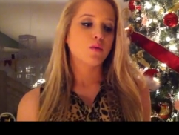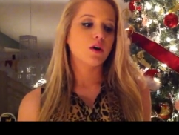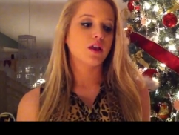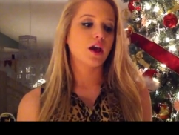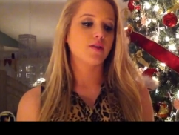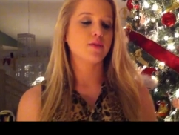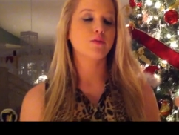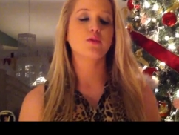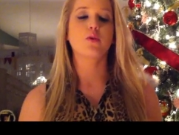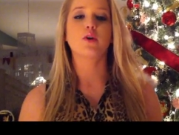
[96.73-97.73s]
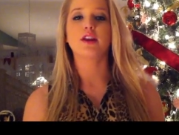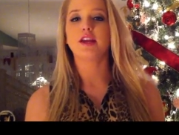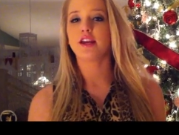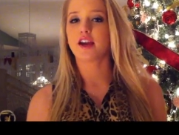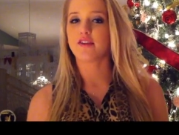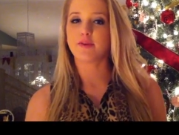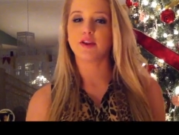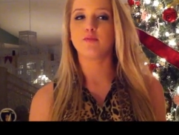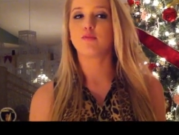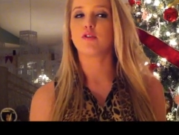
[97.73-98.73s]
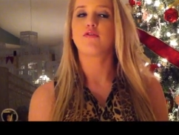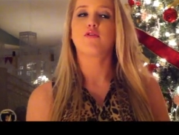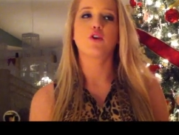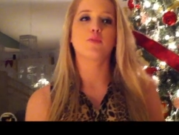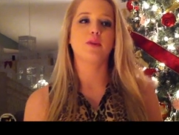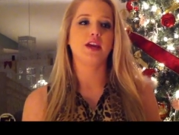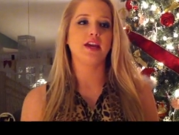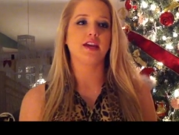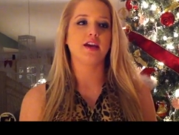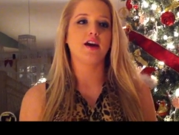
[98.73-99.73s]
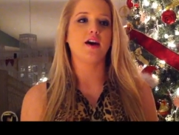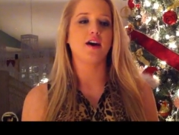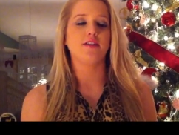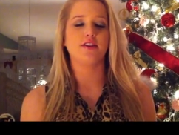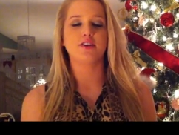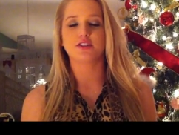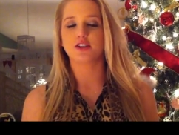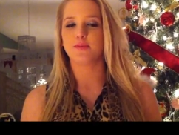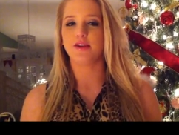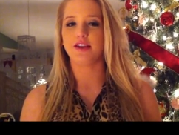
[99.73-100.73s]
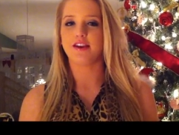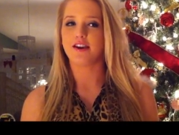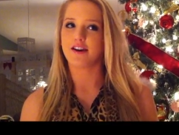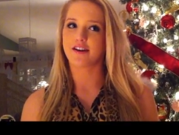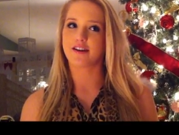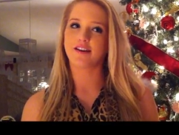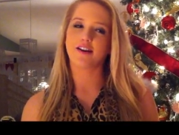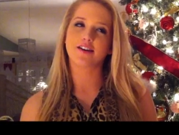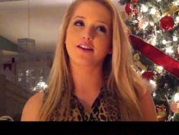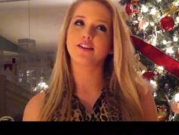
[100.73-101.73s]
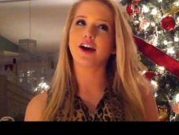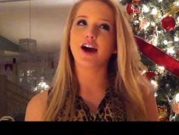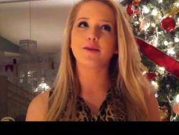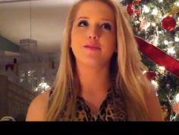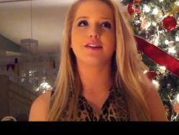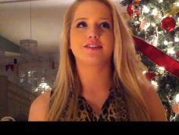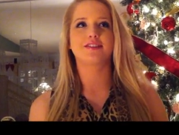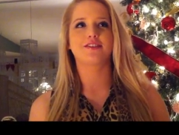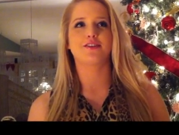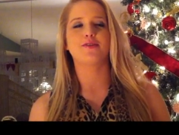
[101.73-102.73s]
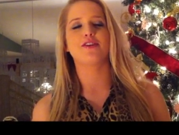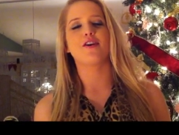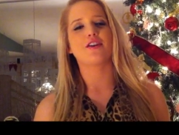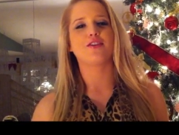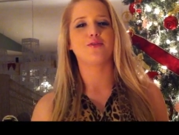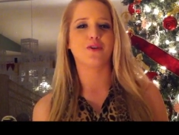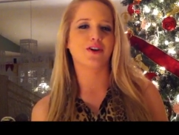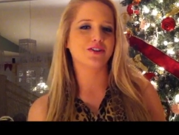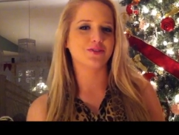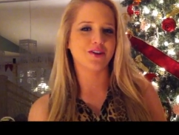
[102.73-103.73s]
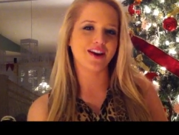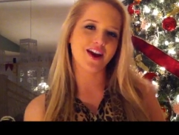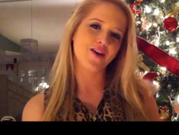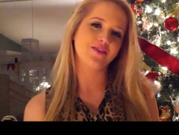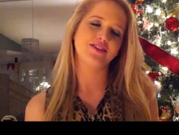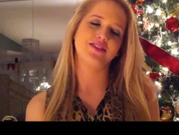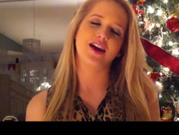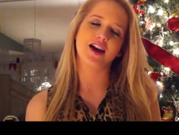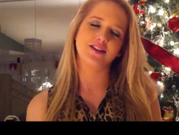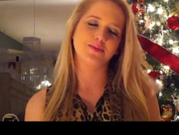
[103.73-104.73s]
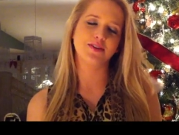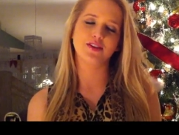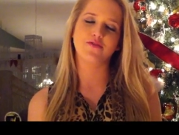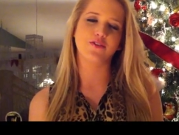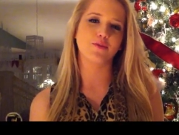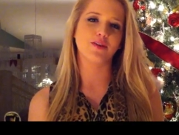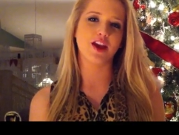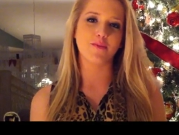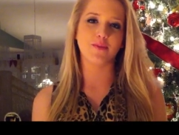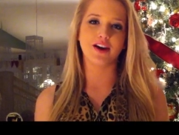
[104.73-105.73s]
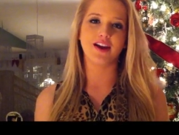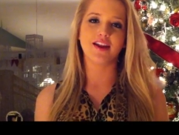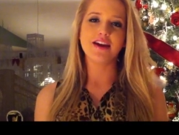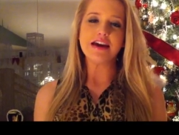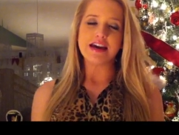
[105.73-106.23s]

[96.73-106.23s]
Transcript: Well, I've been recording, I've been performing. Uh, there's going to be a, a collab that's going on in the works right now. It hasn't been confirmed yet, but